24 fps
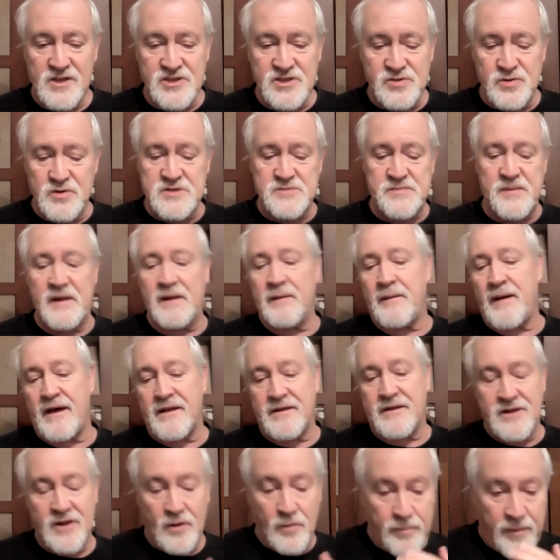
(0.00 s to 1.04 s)
So we spent
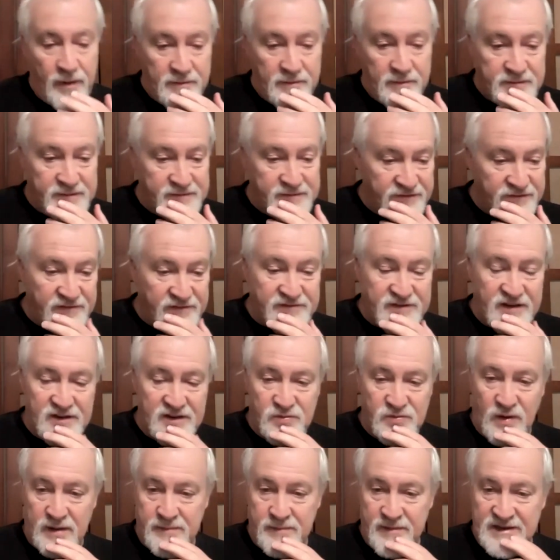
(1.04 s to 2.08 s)
about, you know, probably
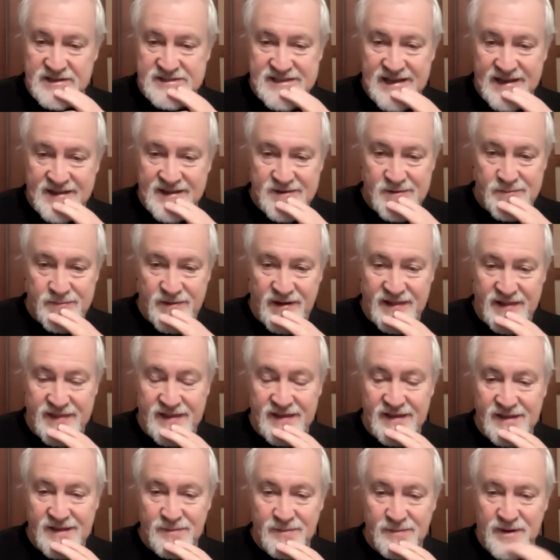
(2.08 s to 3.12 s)
15, 20 minutes out there by
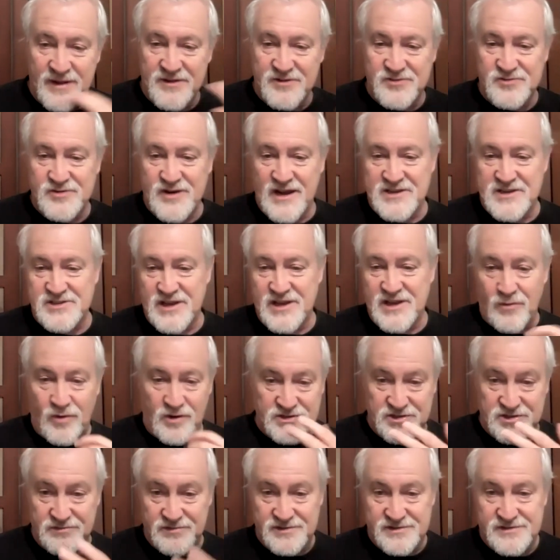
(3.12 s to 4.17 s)
the by the trash can
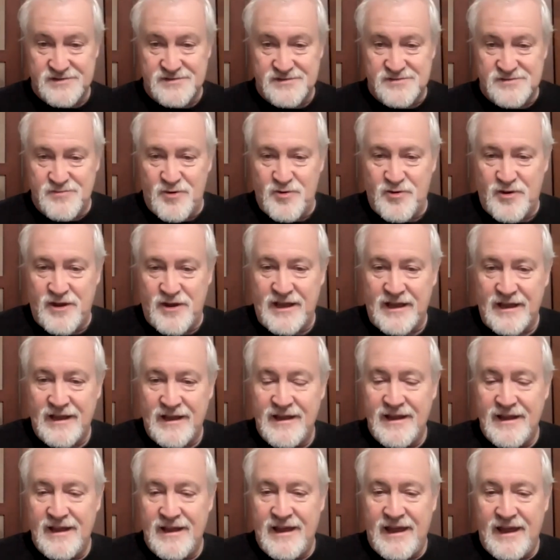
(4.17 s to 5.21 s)
while she was smoking.
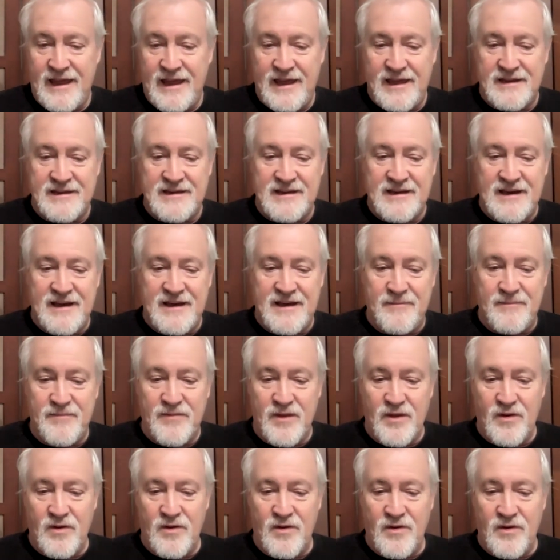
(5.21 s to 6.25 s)
And
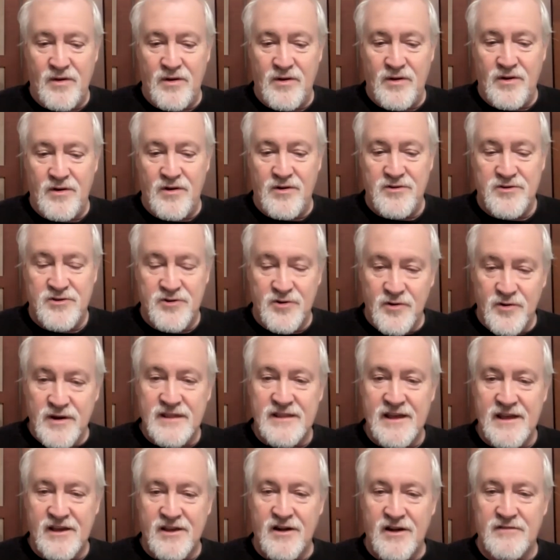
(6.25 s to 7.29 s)
um,
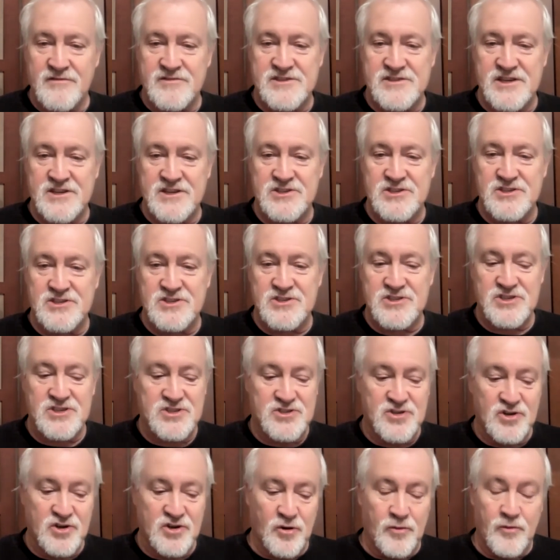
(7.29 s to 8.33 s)
during that conversation, she
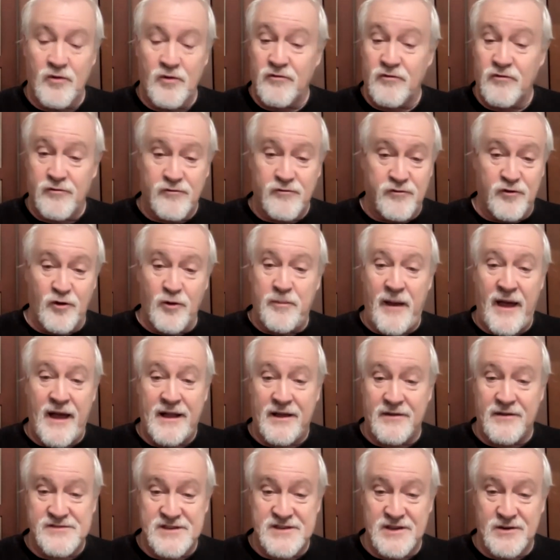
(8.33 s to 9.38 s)
took her full
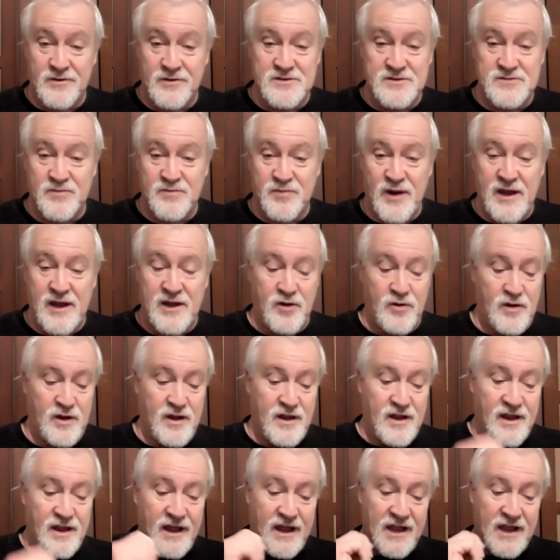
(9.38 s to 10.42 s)
pack of cigarettes, brand new,
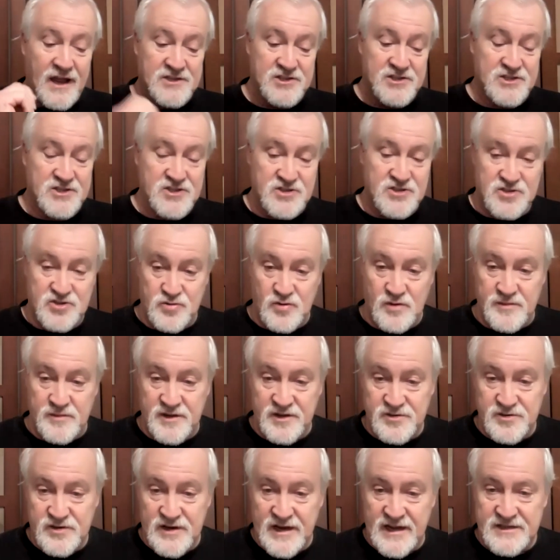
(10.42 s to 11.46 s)
and she just threw them
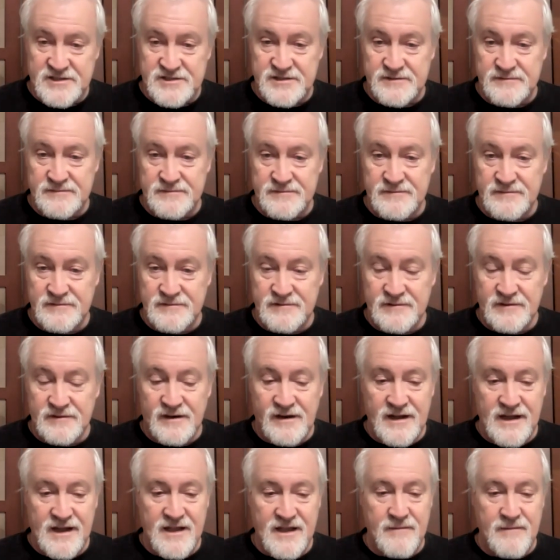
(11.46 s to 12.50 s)
in the trash.
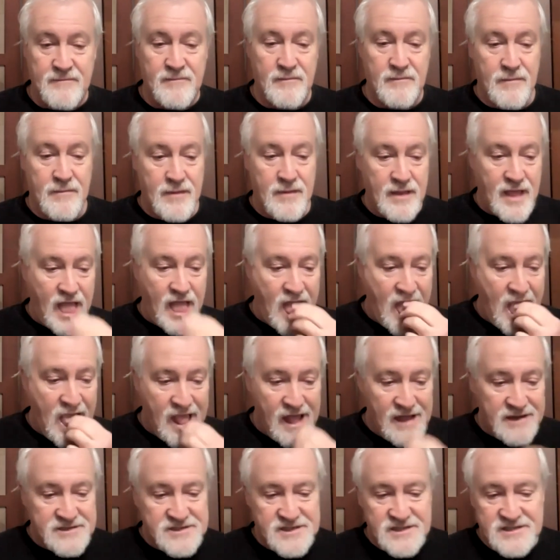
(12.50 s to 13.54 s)
And
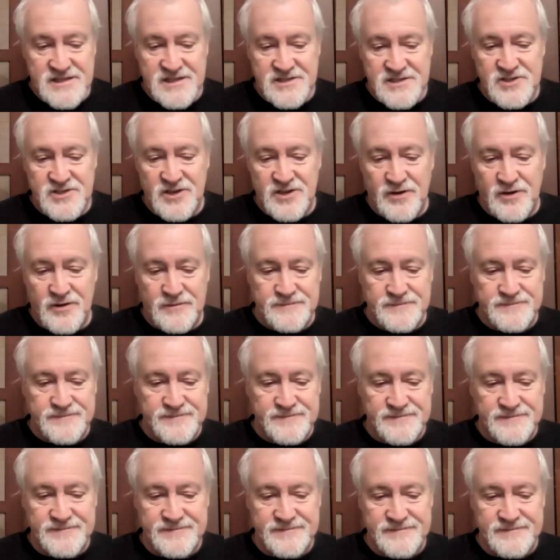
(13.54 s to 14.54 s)
she says, you know,